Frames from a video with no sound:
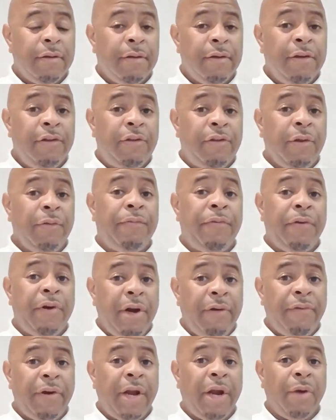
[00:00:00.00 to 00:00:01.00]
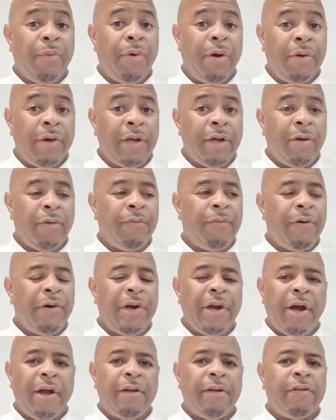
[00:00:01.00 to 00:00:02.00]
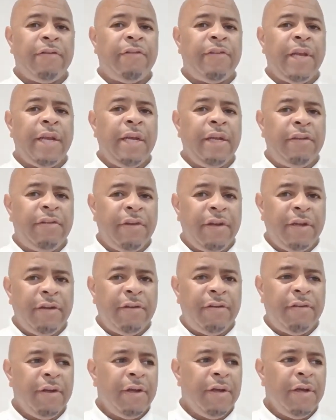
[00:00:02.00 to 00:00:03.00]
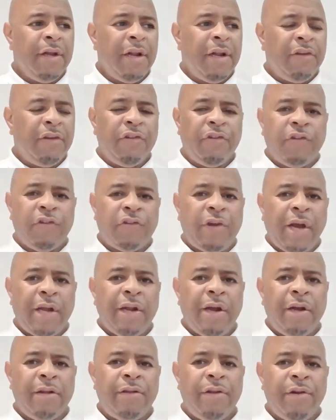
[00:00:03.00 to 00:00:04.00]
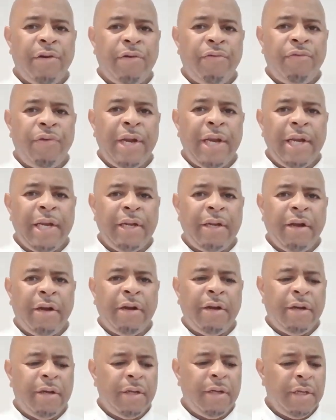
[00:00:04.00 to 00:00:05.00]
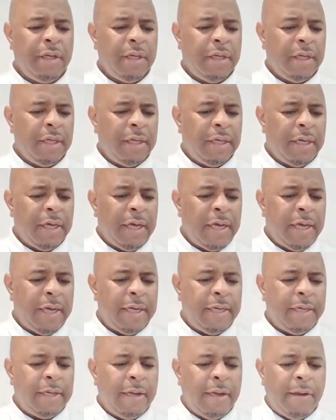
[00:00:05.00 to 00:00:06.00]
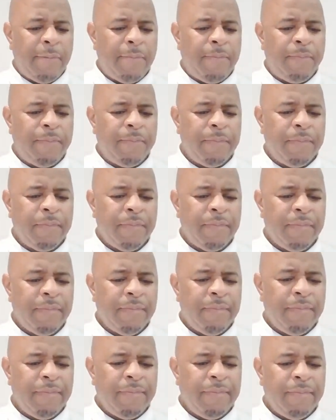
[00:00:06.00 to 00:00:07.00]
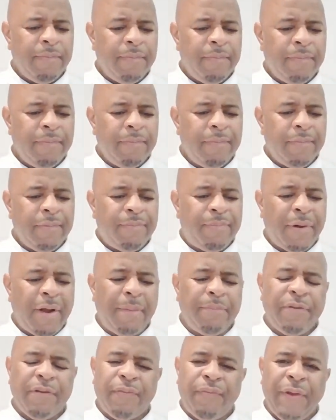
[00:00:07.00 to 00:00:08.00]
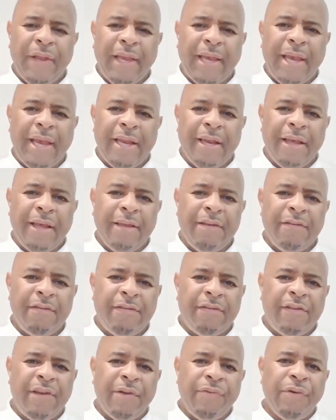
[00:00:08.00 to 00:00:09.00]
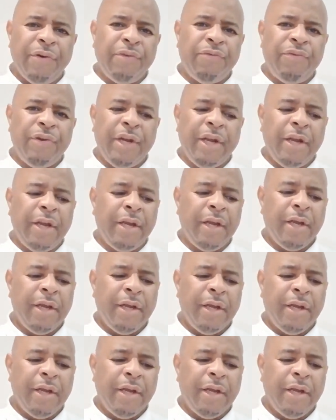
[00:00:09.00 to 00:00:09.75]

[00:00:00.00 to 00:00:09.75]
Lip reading: He's doing very, very well. You know, very understated, literally just going under the radar. And but I'm just thinking, is Thierry Henry